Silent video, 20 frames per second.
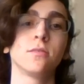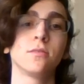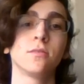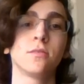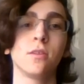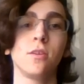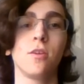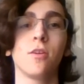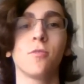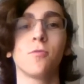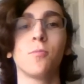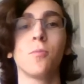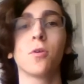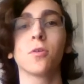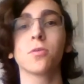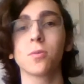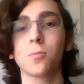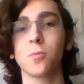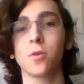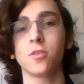so you have
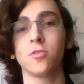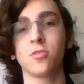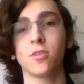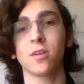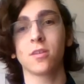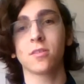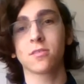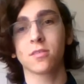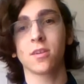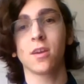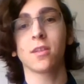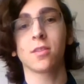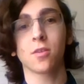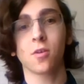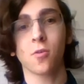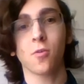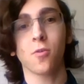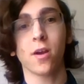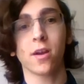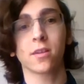more than one chance to get the
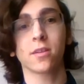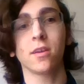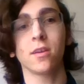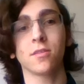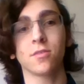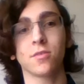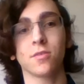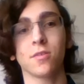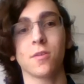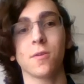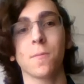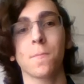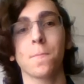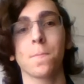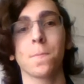correct answer.